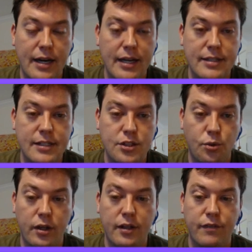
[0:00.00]
idea
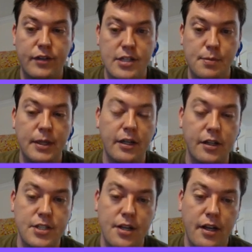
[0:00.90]
sort of
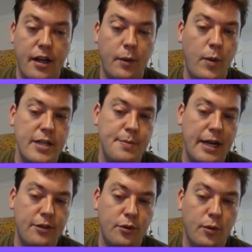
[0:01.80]
disappears, and white's
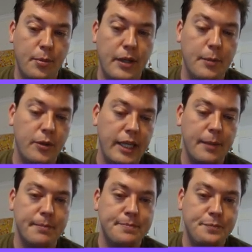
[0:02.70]
back to a playable
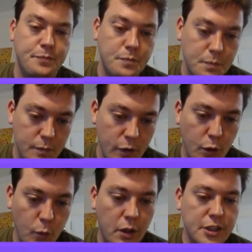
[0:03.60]
game.
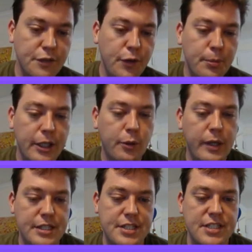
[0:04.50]
Whereas if you play
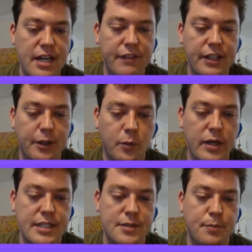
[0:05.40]
queen c7 here,
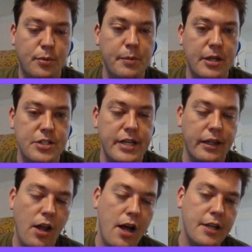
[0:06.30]
white's pretty much
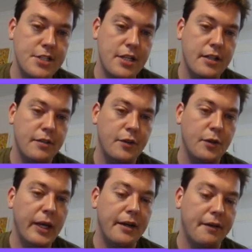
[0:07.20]
dead lost, and
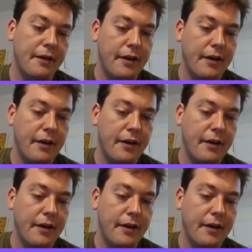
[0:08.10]
you win.